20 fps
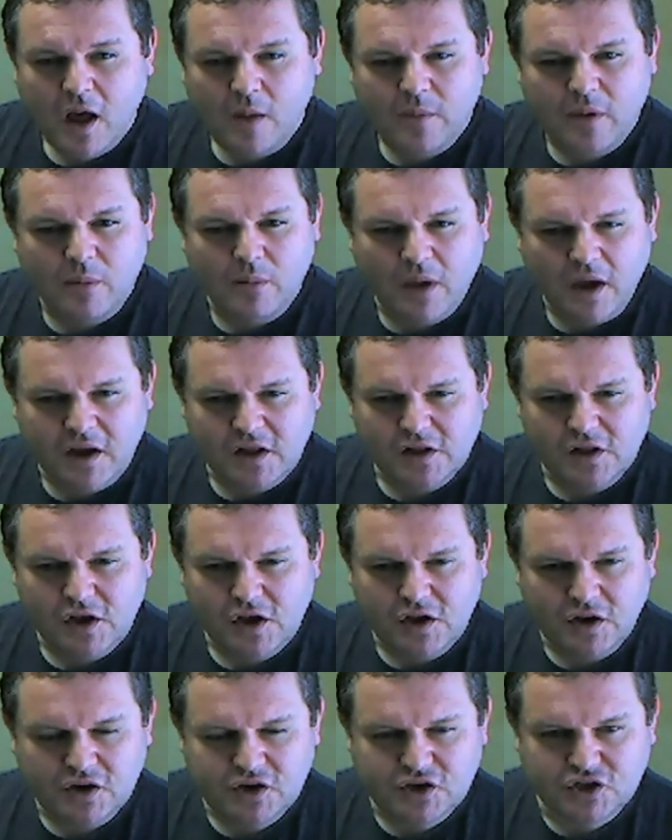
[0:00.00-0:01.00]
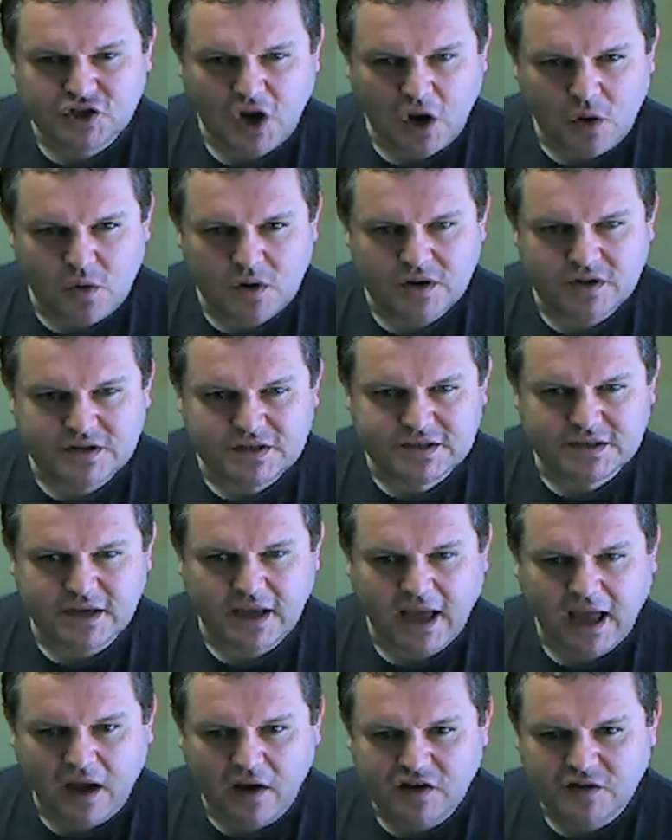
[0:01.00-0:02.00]
But Michael, are you going to show us
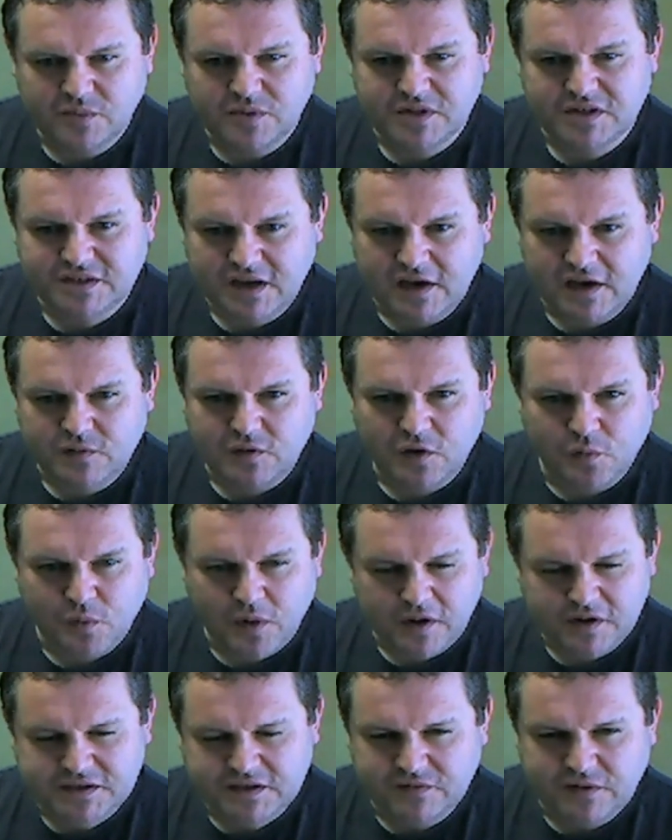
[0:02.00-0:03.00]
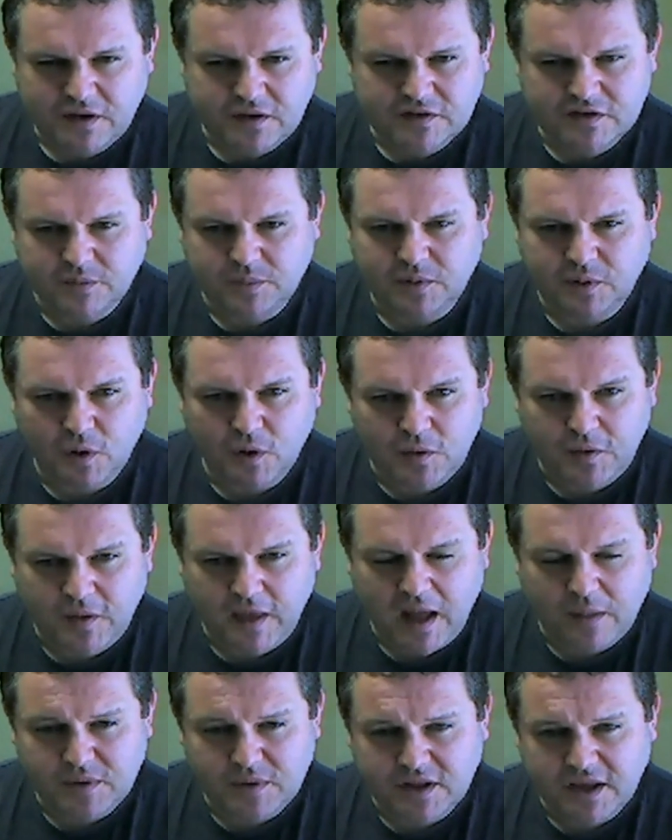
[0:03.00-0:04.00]
how to proceed with the rest of it and deploying
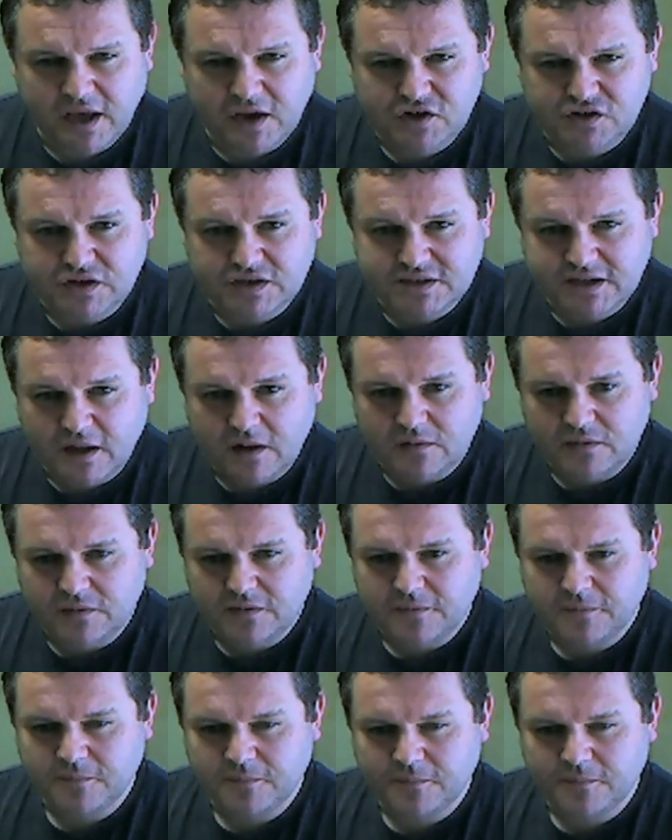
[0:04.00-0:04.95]
the application itself?